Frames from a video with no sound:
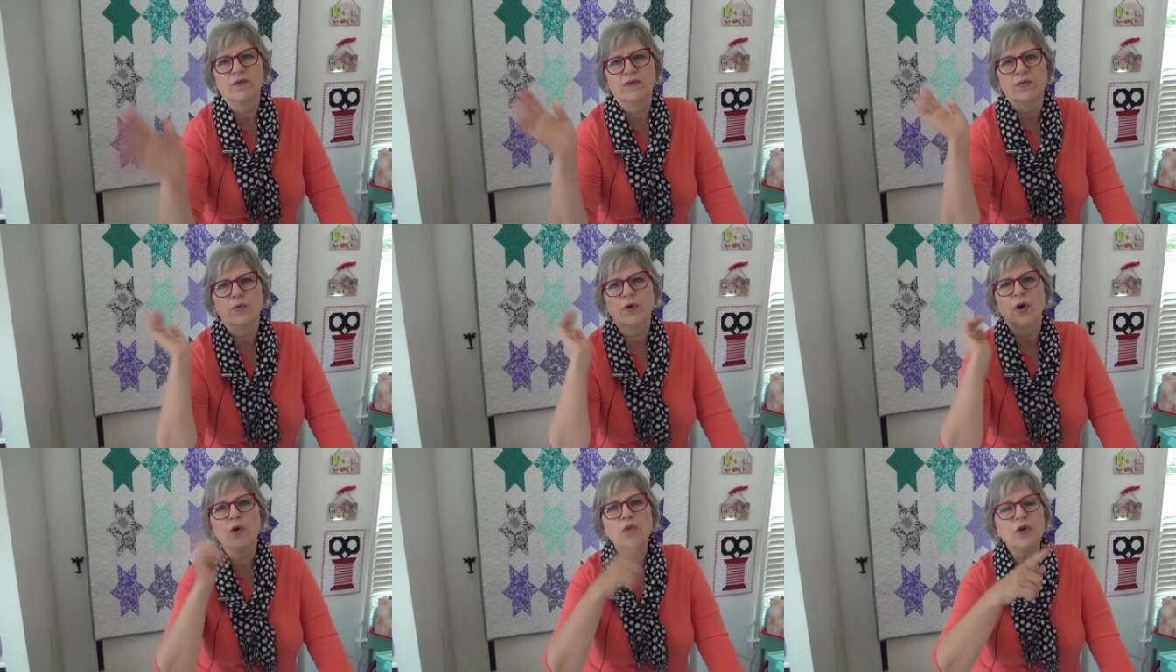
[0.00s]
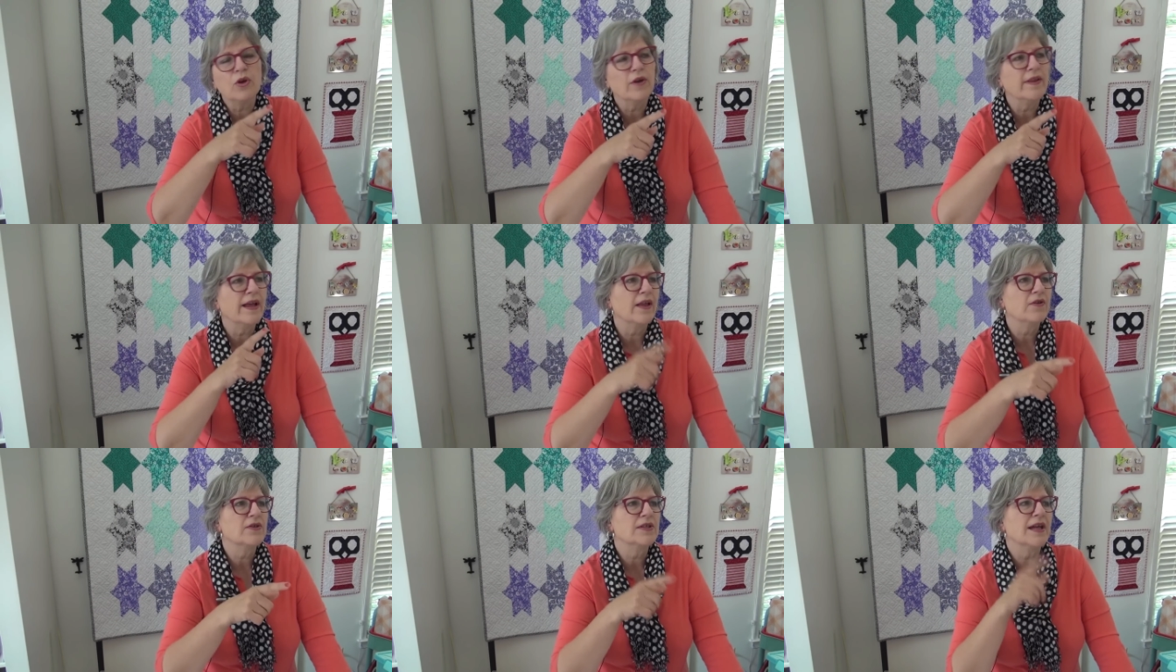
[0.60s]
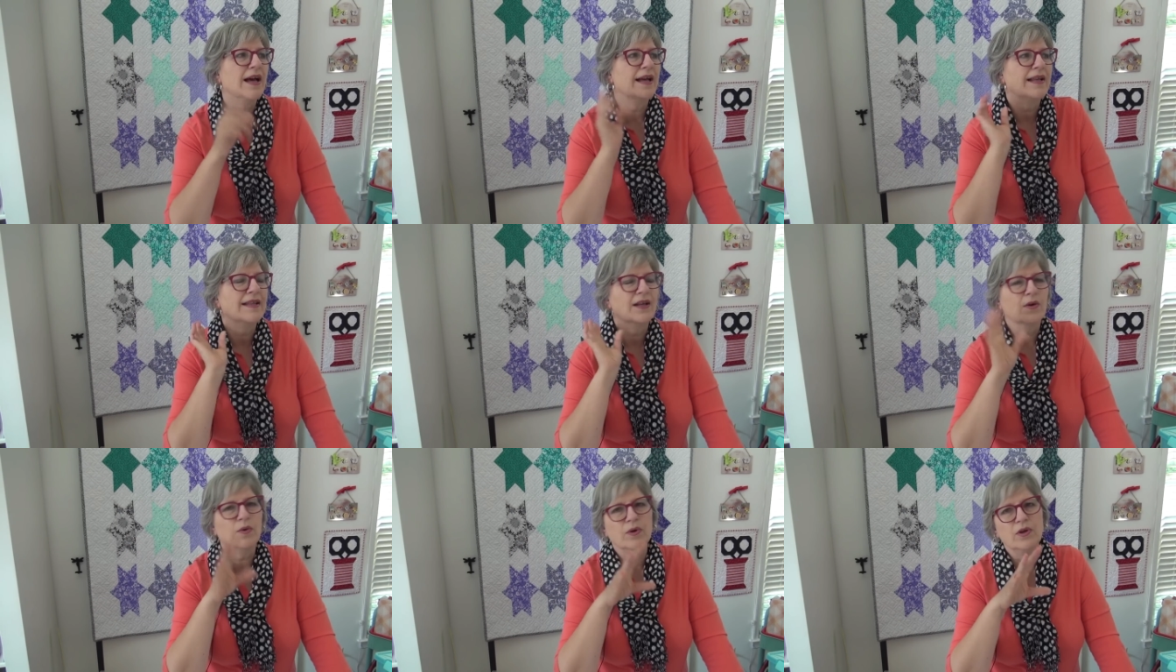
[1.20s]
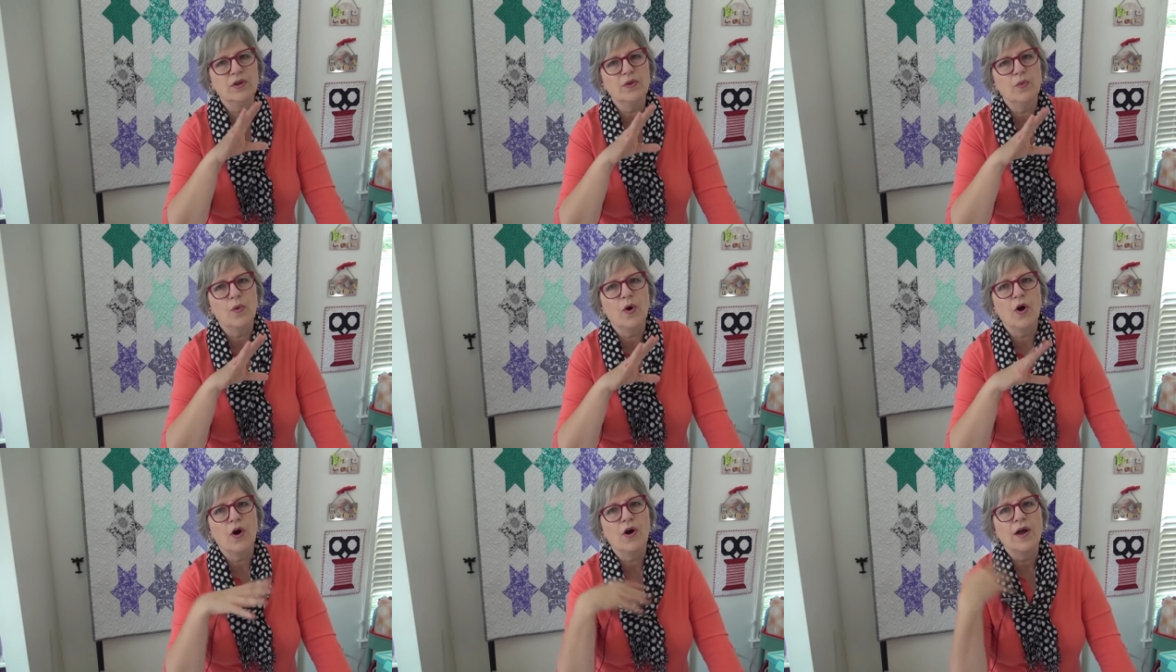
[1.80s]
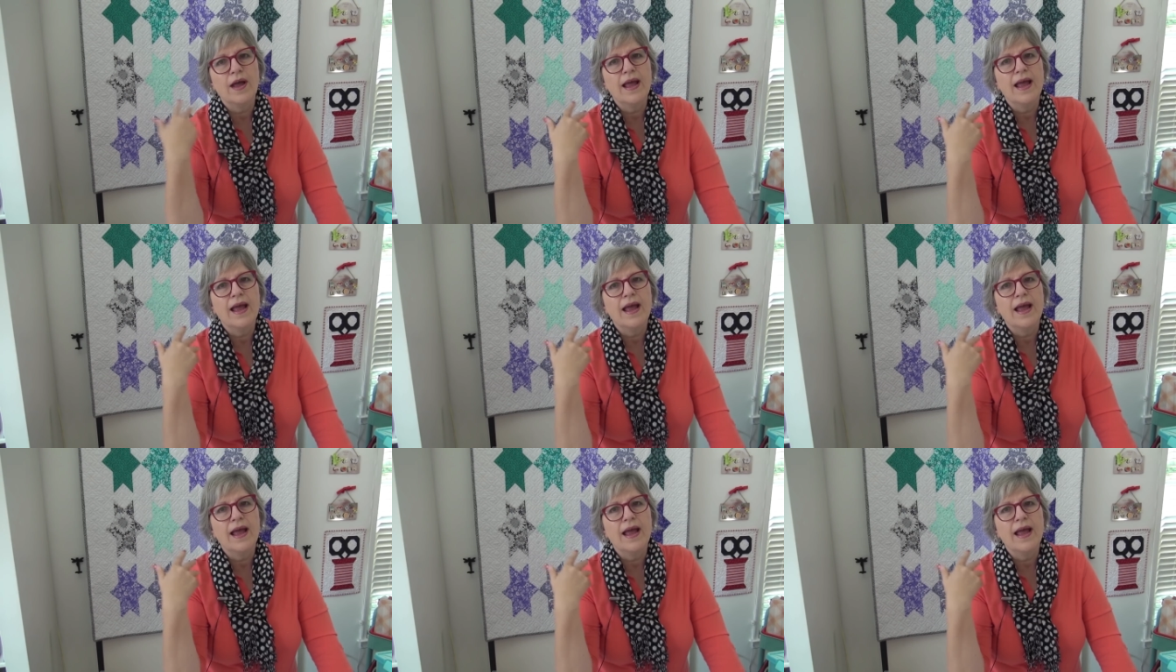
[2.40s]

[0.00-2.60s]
So we'll go look on the other side at the quilt on the wall,